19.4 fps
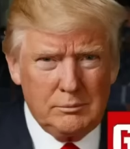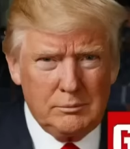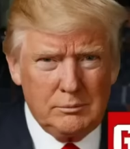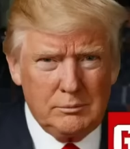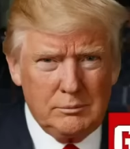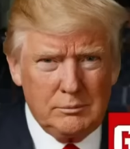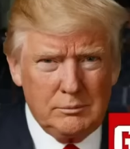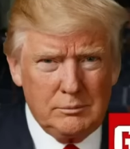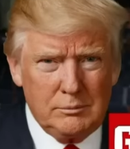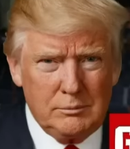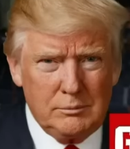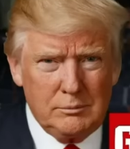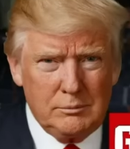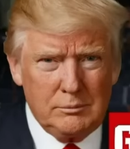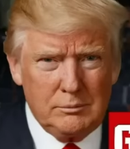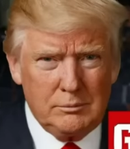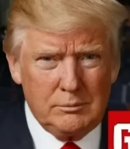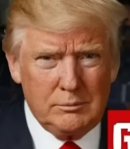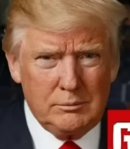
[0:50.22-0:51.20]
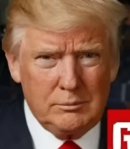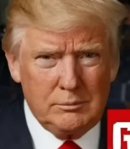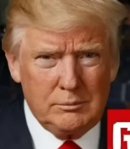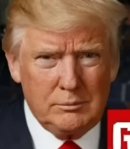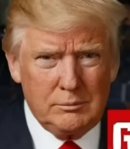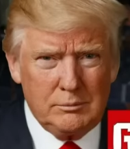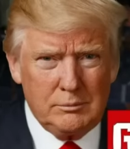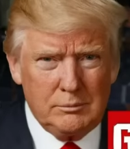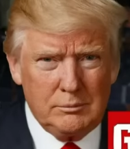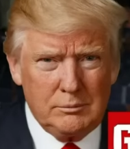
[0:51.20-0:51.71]

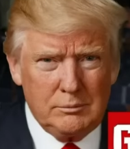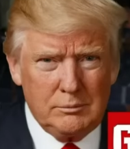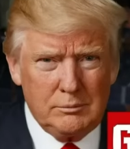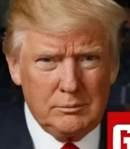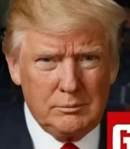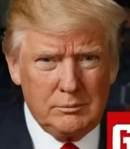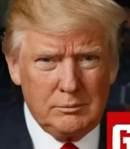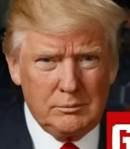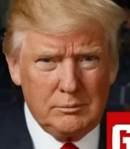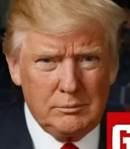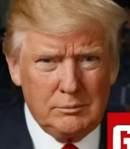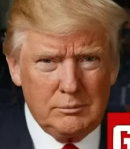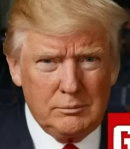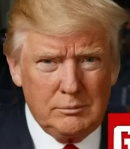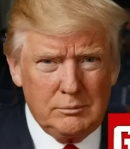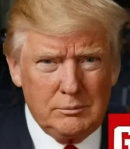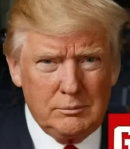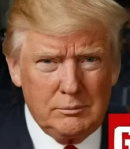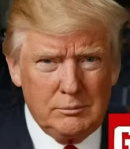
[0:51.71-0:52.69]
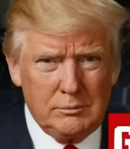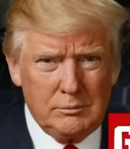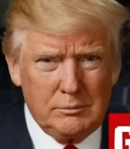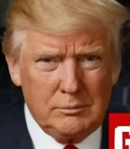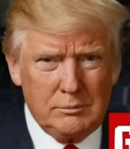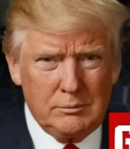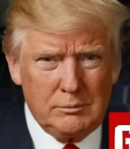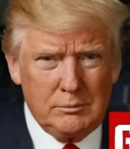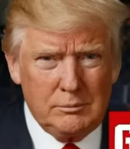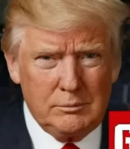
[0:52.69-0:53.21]

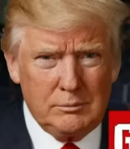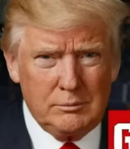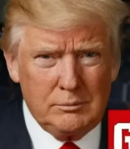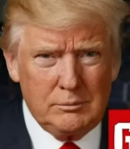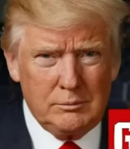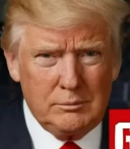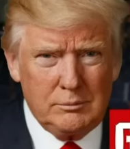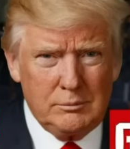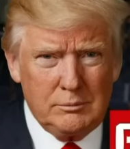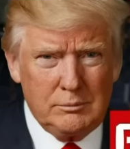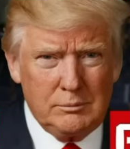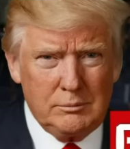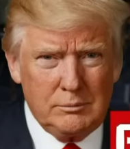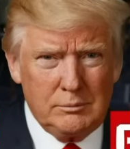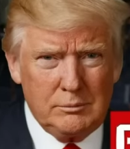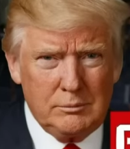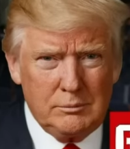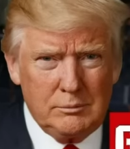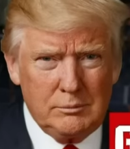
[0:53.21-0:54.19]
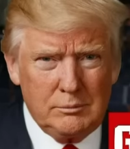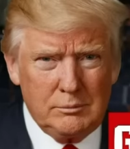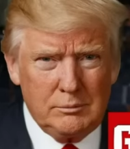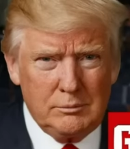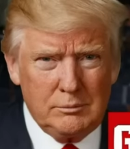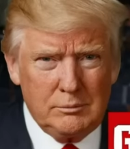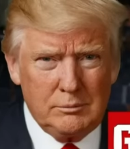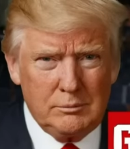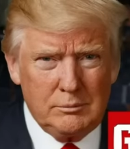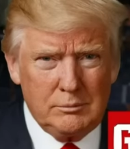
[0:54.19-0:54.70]

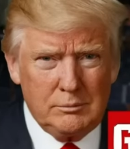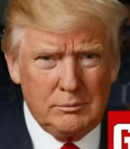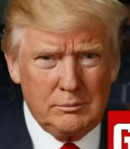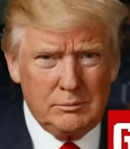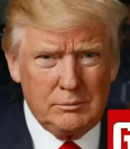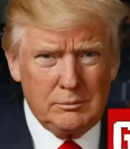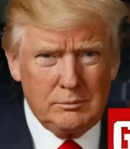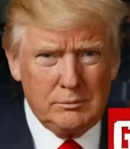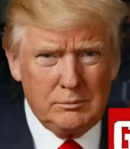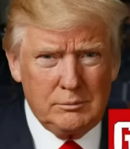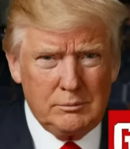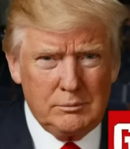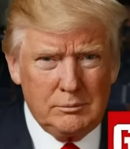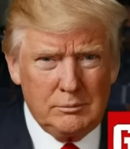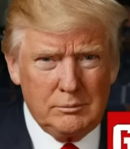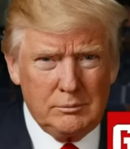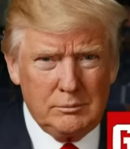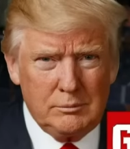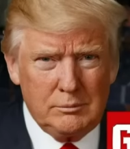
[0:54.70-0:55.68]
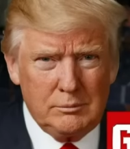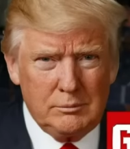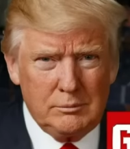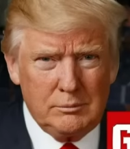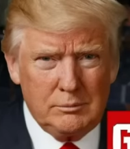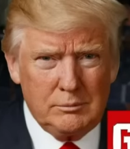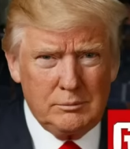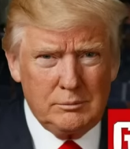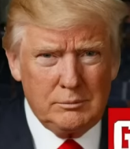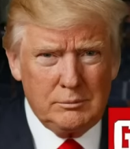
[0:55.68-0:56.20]

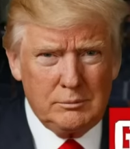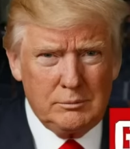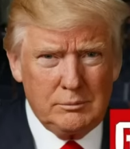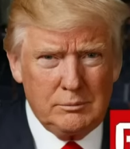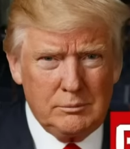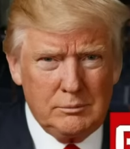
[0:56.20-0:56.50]
(silent)